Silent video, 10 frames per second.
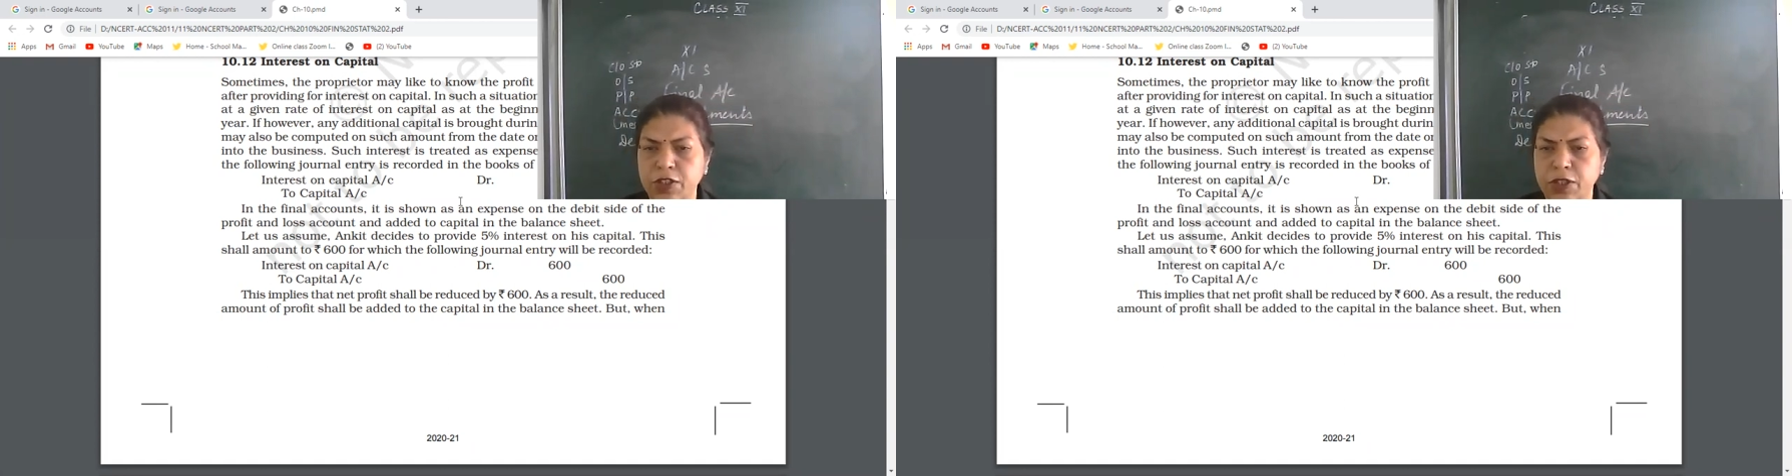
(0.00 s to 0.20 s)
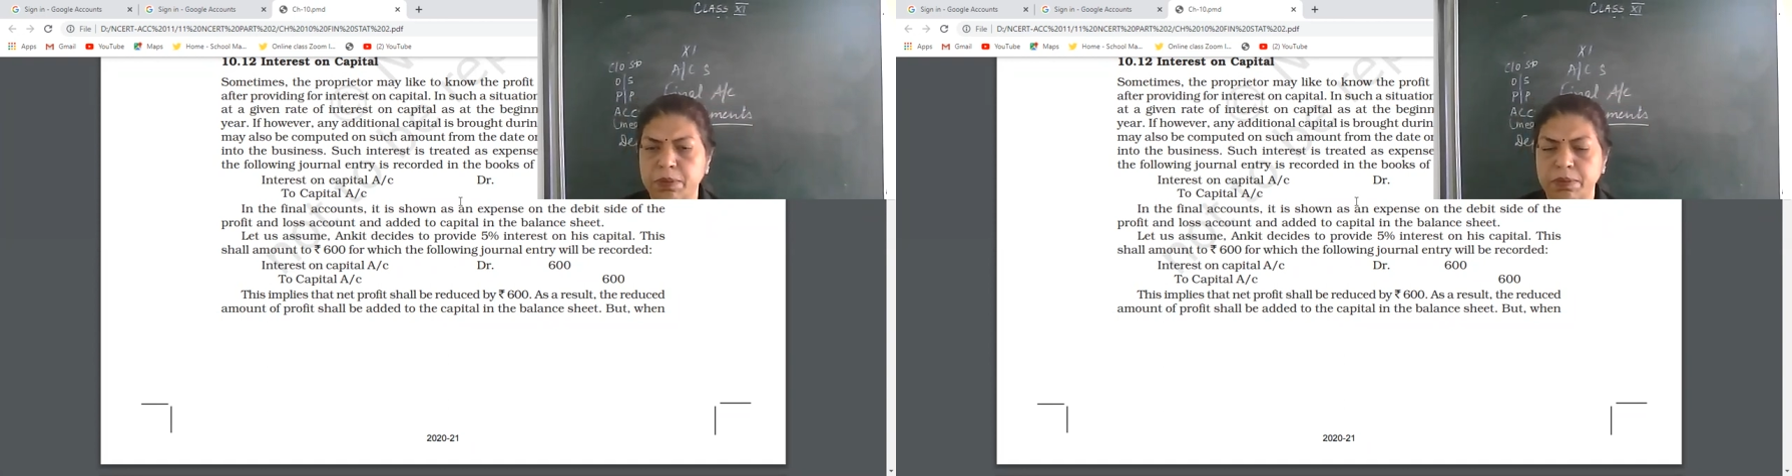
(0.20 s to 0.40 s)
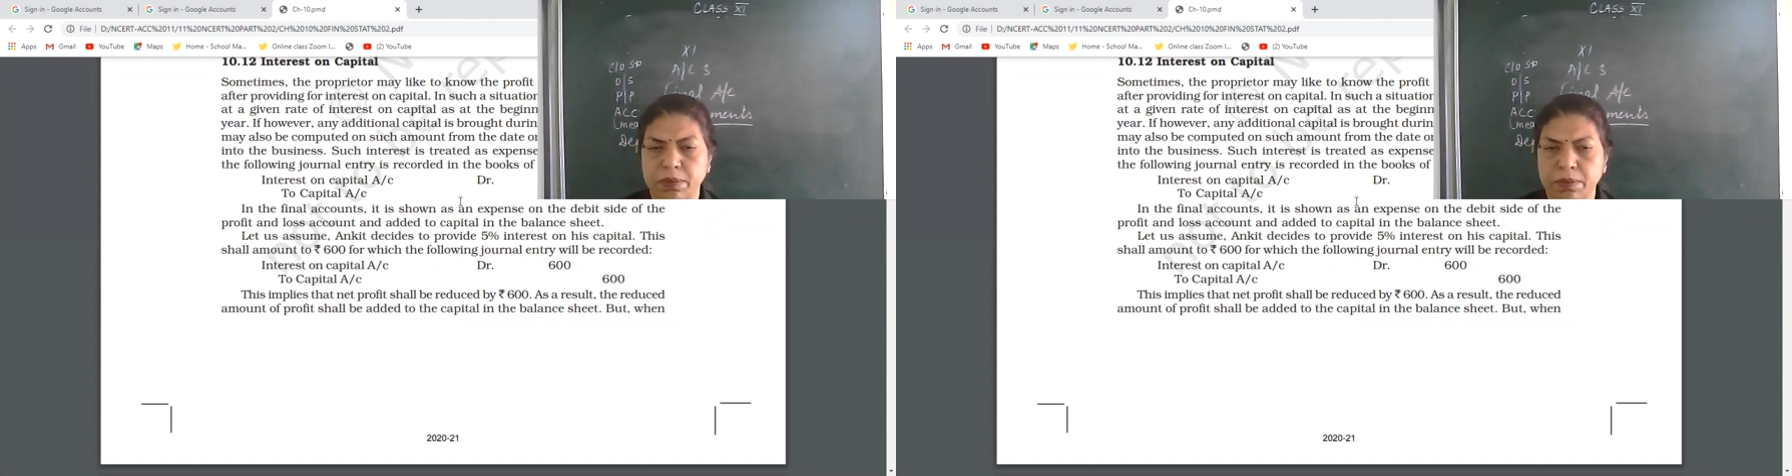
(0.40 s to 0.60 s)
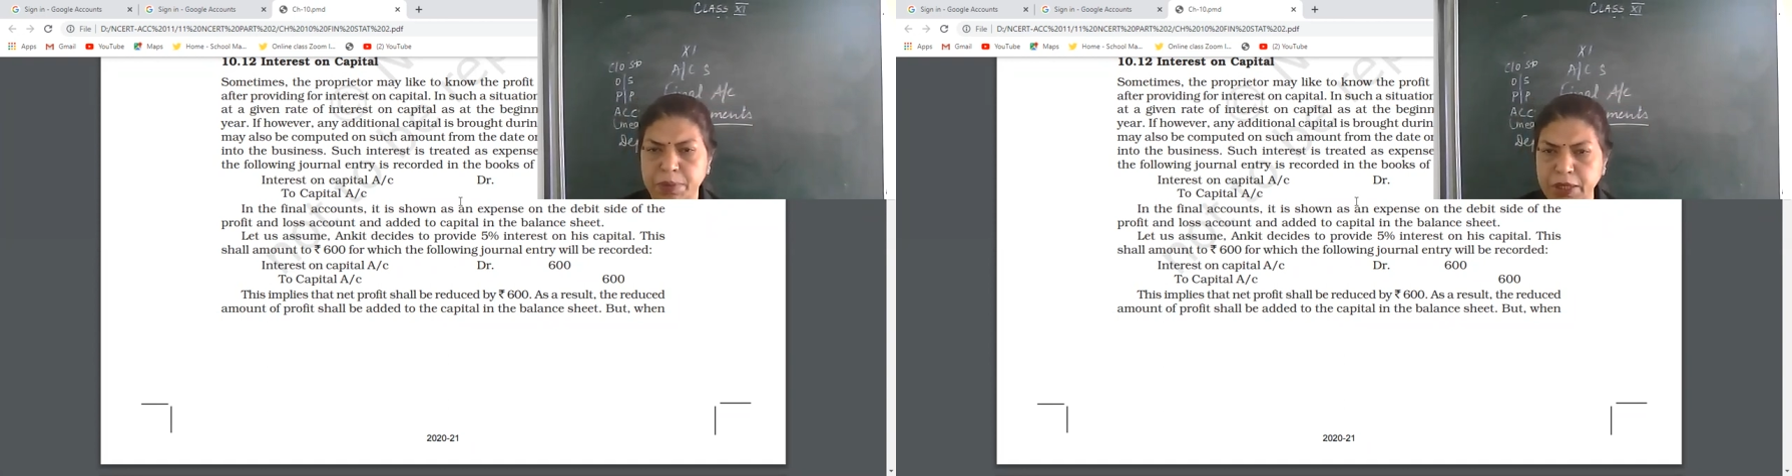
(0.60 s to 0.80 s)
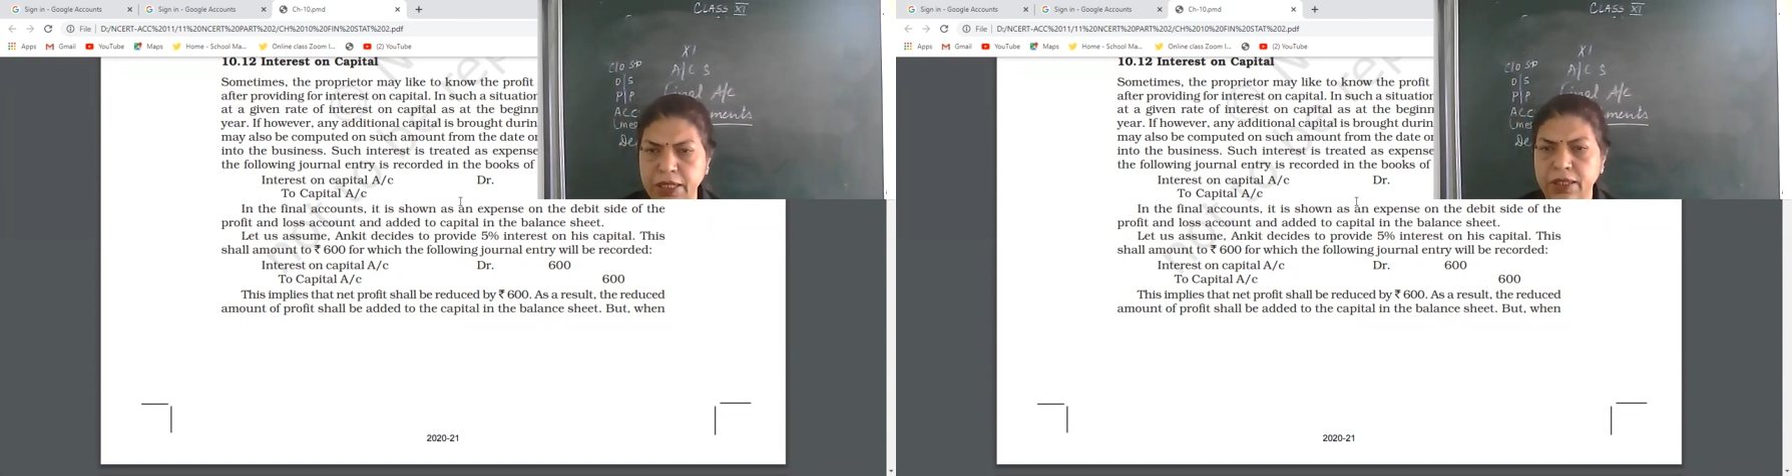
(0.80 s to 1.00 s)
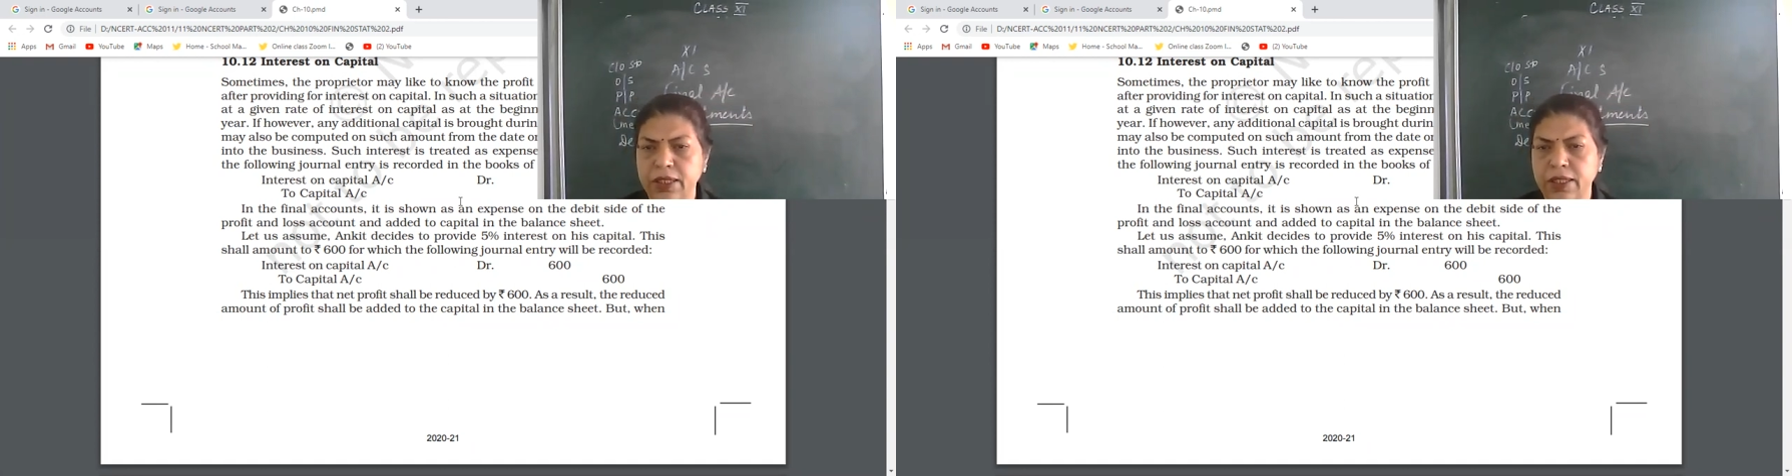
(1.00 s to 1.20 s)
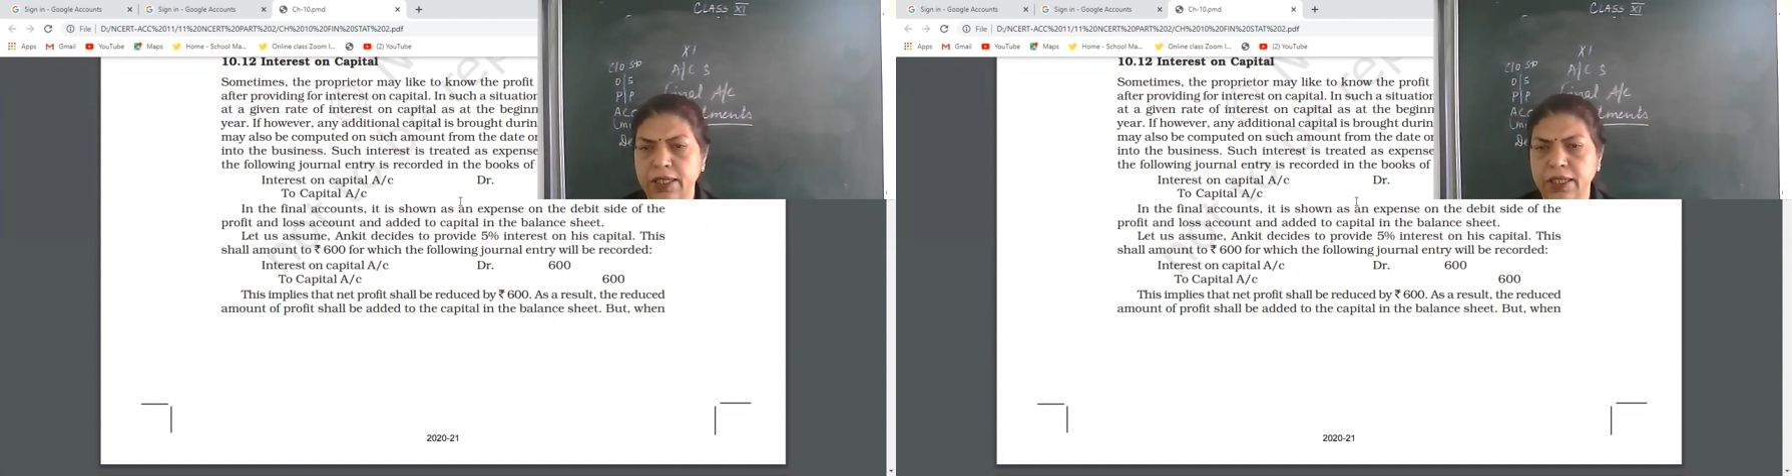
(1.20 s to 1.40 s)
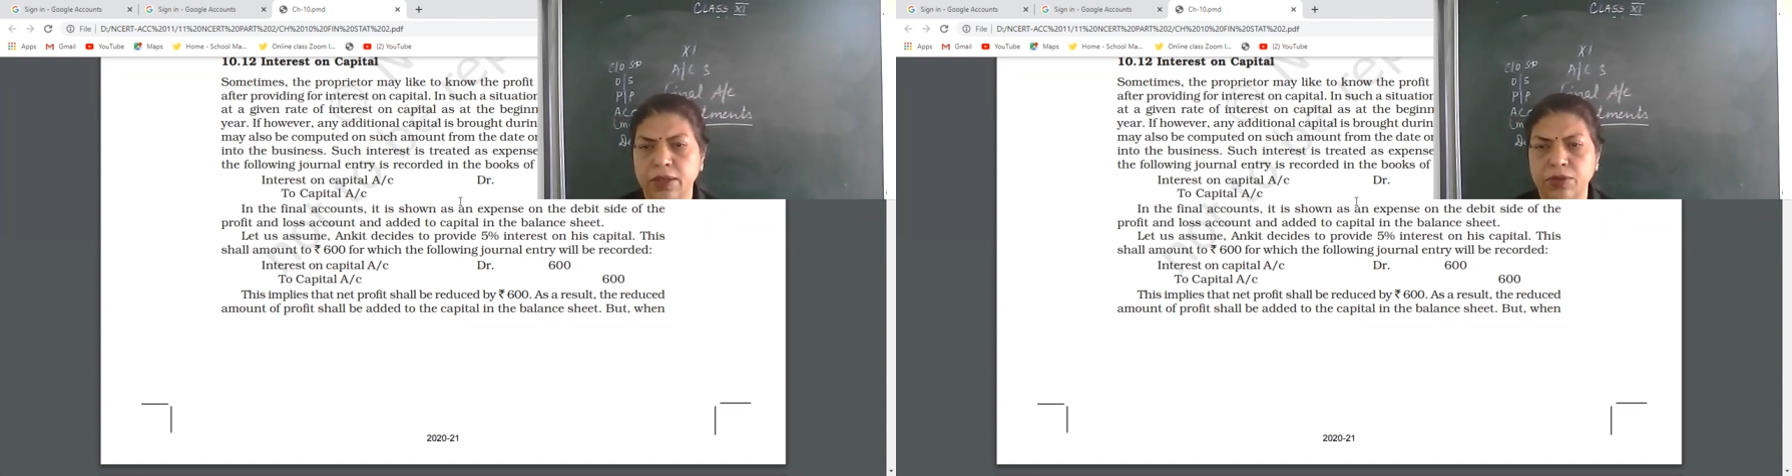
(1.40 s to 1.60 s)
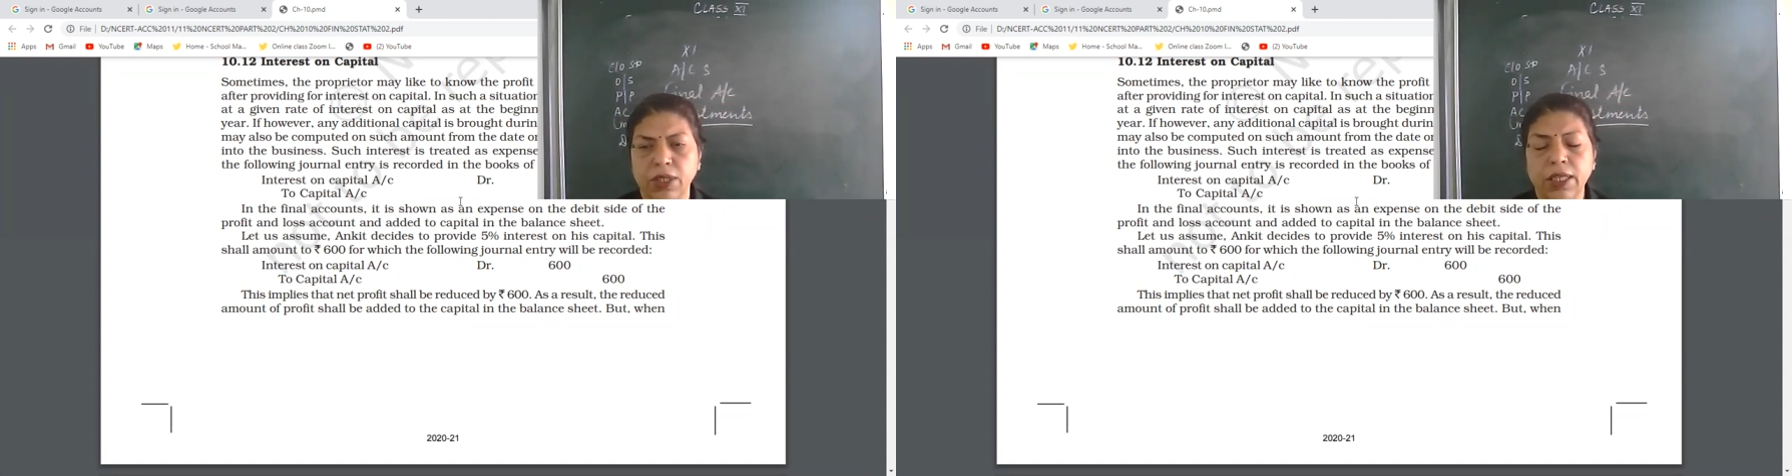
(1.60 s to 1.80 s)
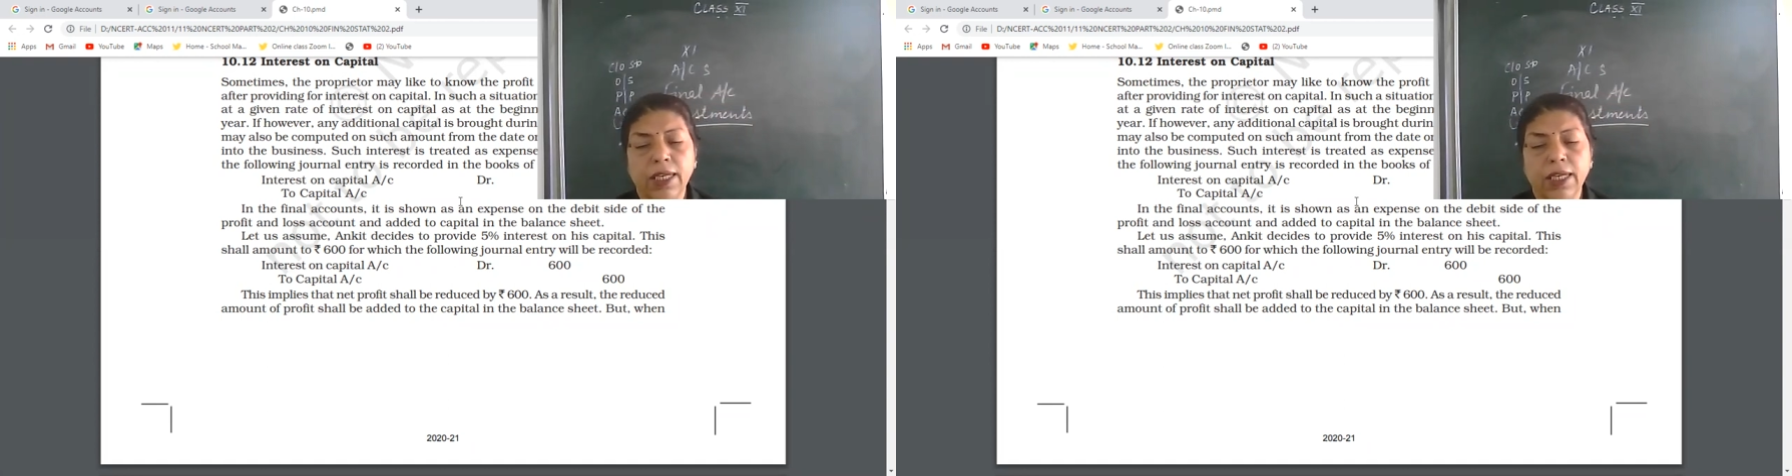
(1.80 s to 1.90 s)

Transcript: the P&L account.